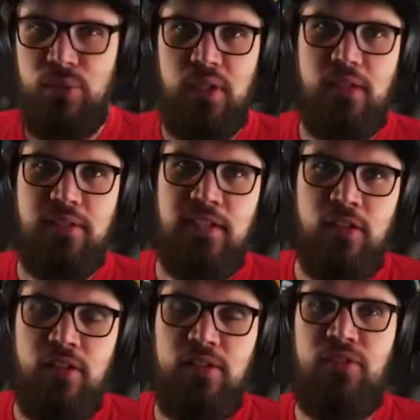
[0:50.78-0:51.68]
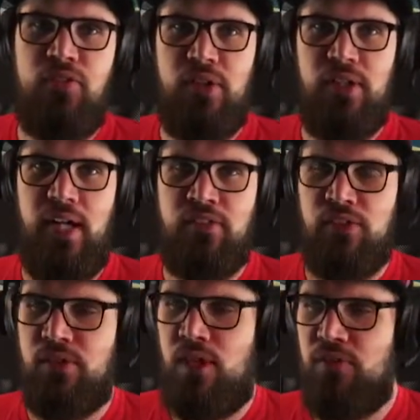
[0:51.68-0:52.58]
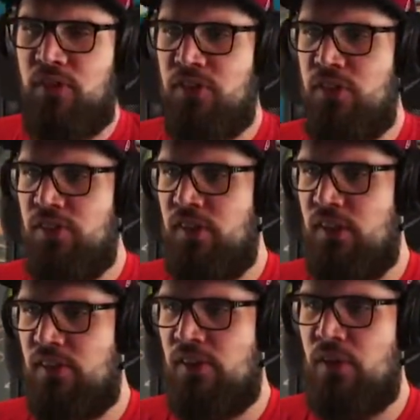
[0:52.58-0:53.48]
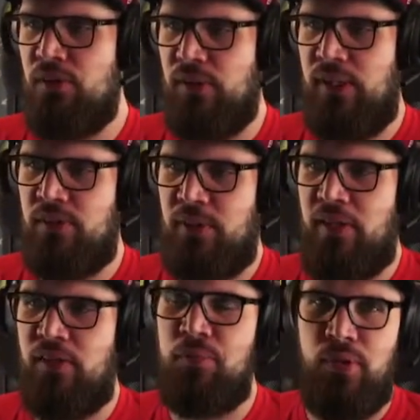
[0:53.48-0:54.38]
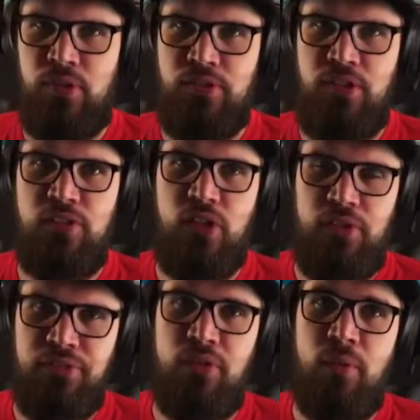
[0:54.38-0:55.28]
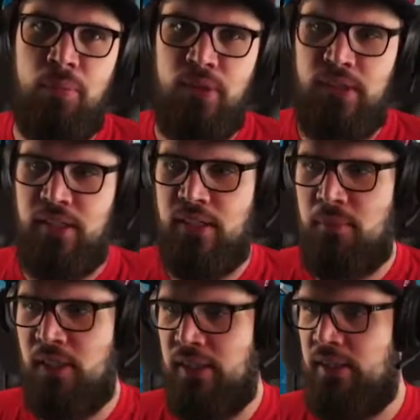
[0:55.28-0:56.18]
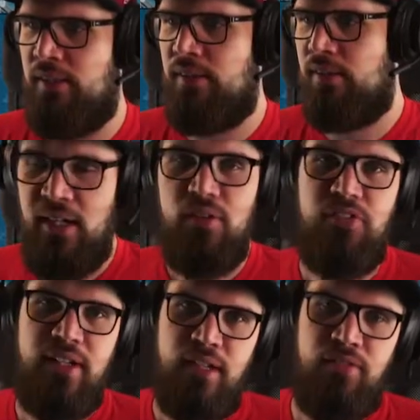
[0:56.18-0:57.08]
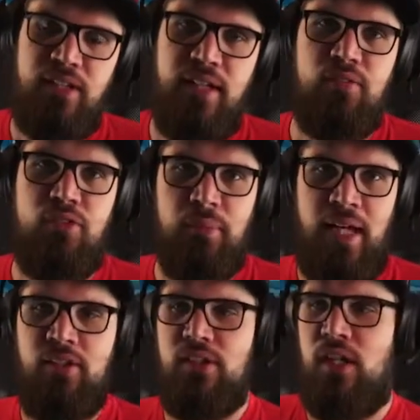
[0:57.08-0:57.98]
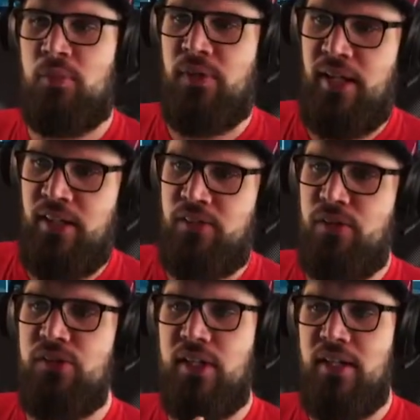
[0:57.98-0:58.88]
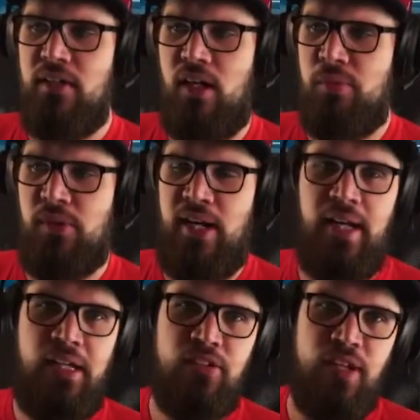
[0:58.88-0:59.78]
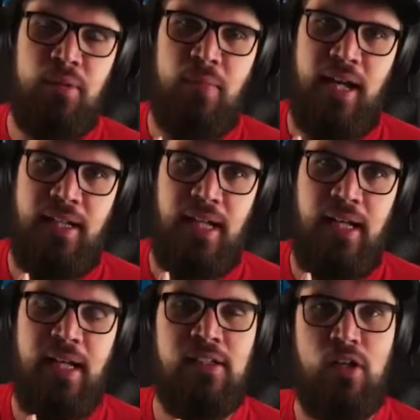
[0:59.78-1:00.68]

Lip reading: To unlock technology for your Exocraft, you just need to go to iteration Perseus, also aboard the anomaly. Here you'll find everything from engine upgrades to scanner upgrades and mining and